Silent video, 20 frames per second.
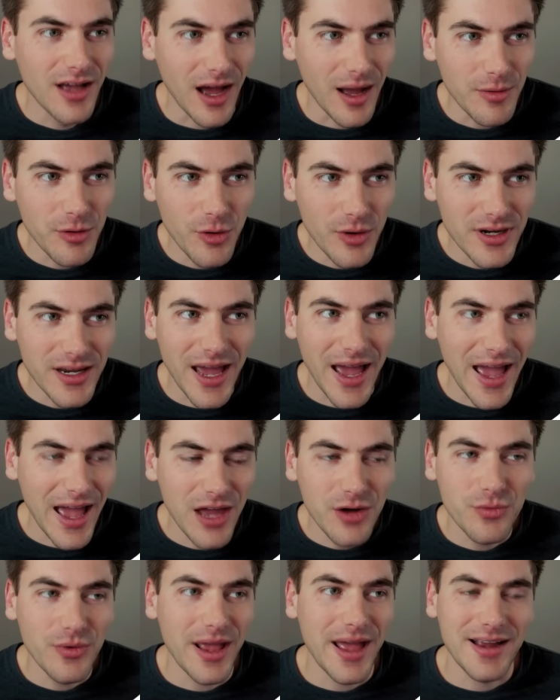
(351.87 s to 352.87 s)
I'm going to
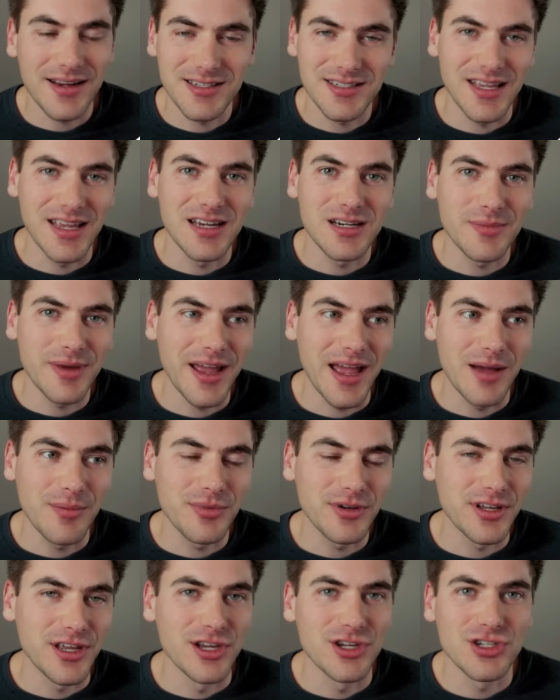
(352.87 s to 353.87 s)
add React Scan to my
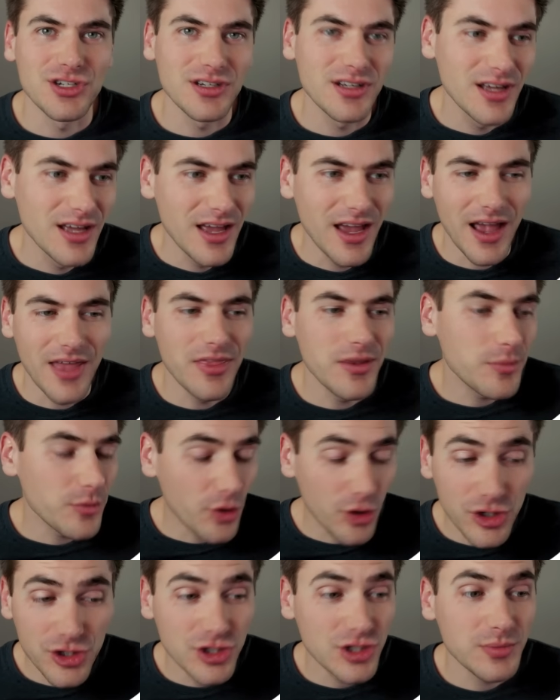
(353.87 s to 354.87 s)
application, and then I'm
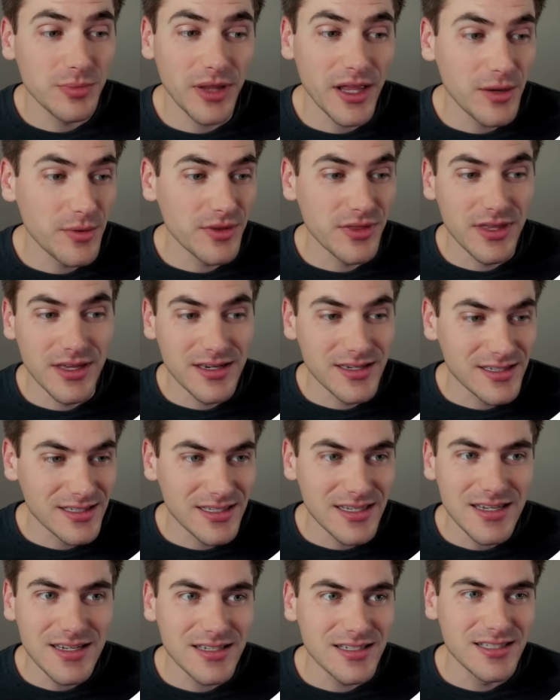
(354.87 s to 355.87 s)
going to just play with it and
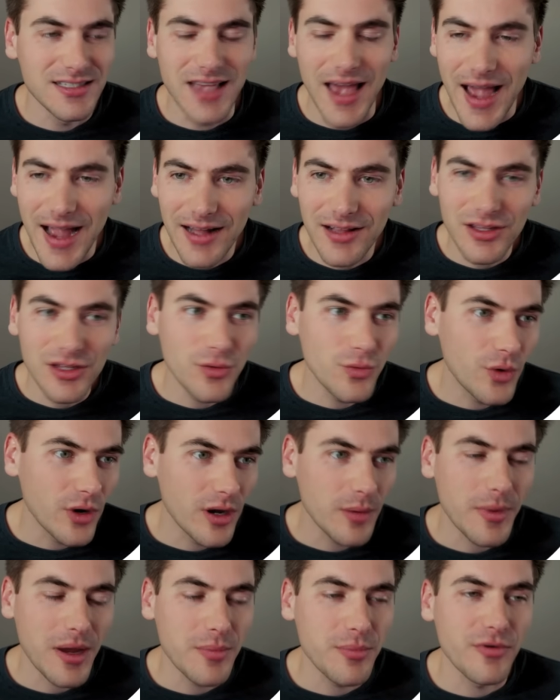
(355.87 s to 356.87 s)
see exactly
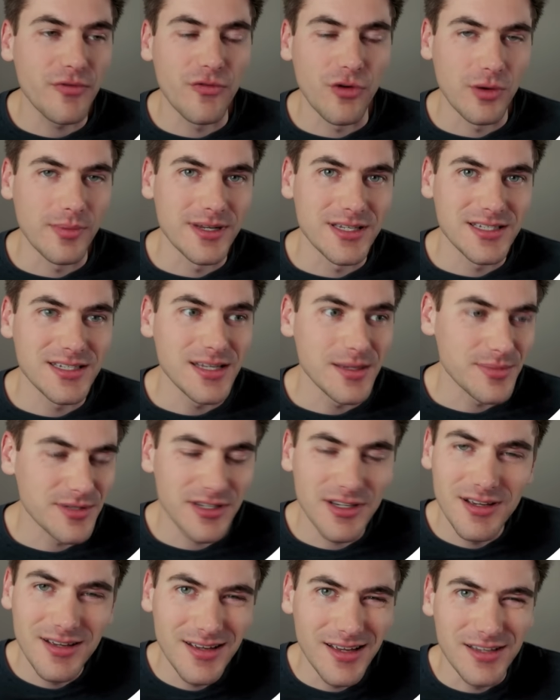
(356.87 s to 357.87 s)
where my performance dips.
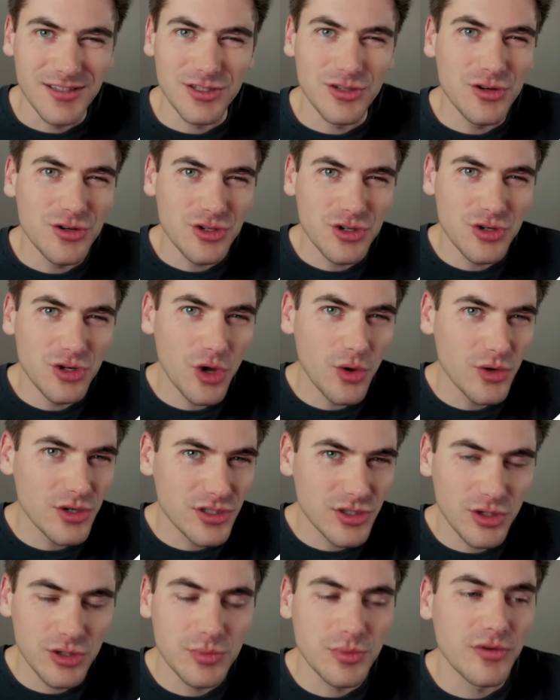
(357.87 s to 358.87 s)
As soon as you notice
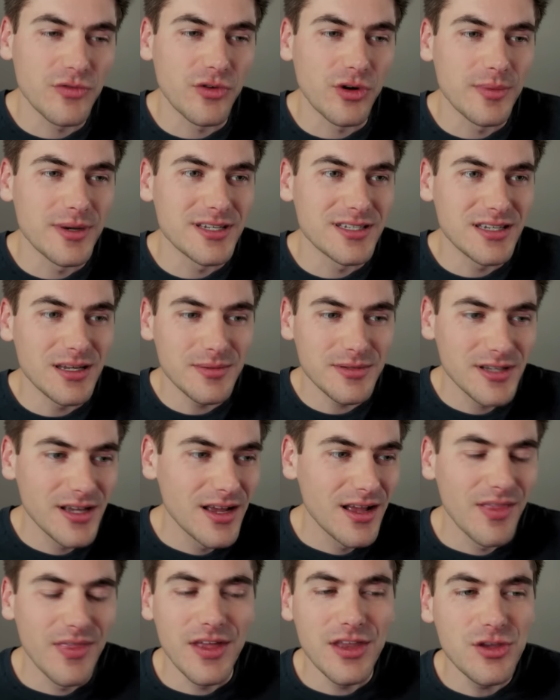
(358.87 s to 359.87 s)
those performance dips,
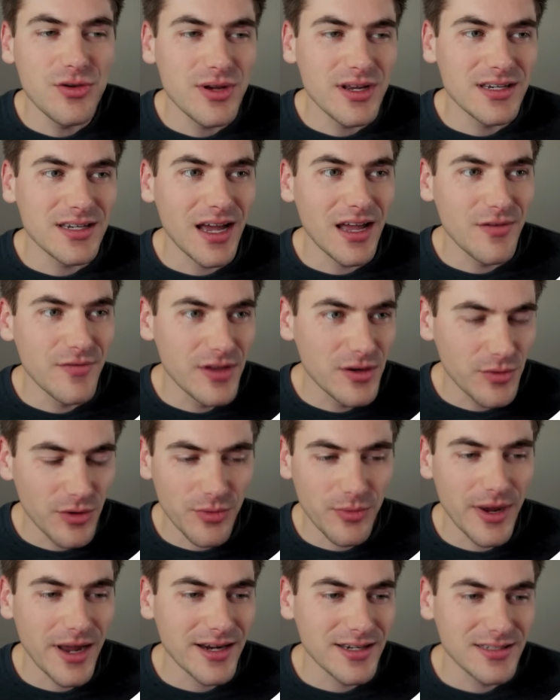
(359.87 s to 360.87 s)
then you can dive in
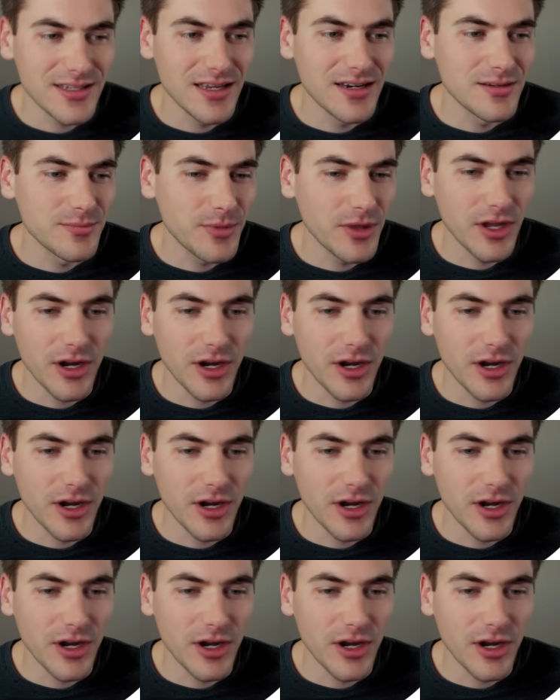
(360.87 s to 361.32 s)
with React Scan and be